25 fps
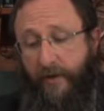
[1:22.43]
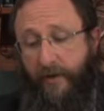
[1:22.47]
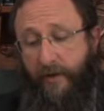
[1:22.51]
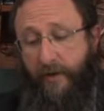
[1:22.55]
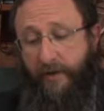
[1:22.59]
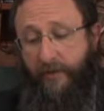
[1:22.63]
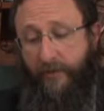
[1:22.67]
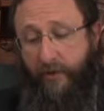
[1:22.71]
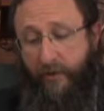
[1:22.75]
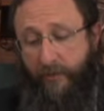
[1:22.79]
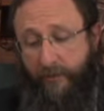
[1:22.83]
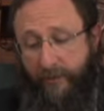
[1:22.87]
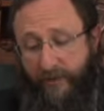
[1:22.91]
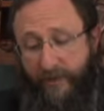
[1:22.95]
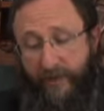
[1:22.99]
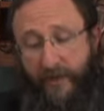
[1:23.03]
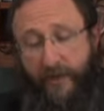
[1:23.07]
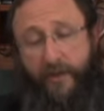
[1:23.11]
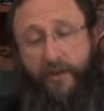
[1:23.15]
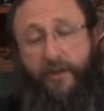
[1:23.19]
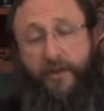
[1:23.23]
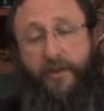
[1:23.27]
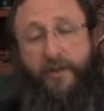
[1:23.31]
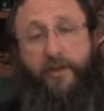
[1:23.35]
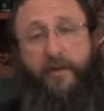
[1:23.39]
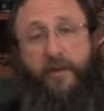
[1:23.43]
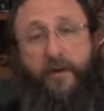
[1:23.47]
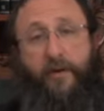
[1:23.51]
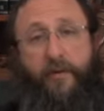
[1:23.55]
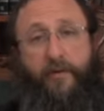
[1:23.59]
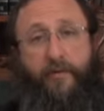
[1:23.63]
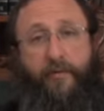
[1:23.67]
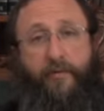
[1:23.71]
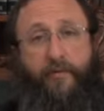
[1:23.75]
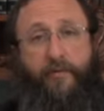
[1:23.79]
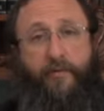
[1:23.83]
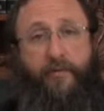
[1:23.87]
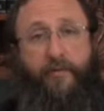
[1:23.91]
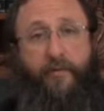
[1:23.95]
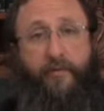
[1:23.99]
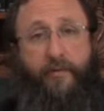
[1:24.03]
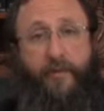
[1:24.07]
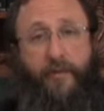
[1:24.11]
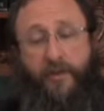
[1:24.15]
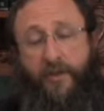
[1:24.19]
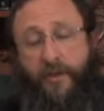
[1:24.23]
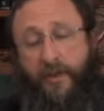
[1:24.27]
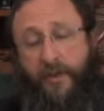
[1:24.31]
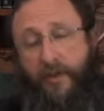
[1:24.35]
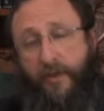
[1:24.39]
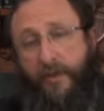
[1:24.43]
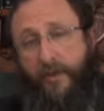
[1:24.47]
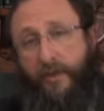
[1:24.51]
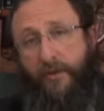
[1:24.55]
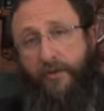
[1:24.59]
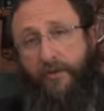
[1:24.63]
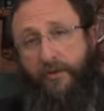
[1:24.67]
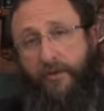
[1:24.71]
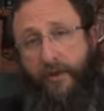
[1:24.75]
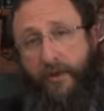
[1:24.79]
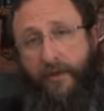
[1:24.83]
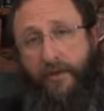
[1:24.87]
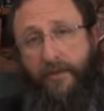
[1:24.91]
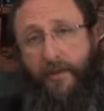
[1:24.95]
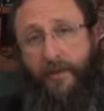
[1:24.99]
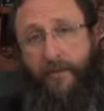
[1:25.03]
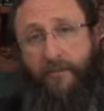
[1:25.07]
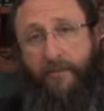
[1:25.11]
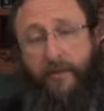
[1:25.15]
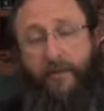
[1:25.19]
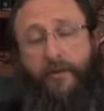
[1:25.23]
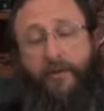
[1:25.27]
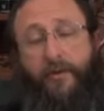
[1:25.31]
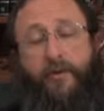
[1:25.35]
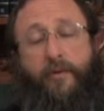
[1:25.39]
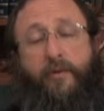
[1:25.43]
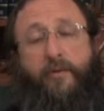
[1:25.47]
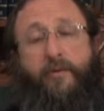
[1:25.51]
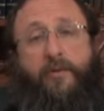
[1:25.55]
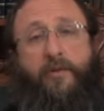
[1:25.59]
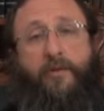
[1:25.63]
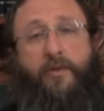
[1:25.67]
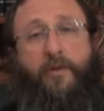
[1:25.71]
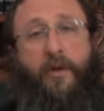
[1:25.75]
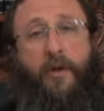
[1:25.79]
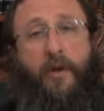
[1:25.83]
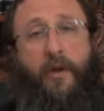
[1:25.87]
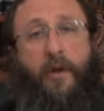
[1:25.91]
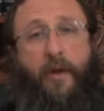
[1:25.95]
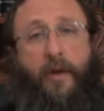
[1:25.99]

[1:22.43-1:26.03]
interpretation of the Mishnah in Tractate Midot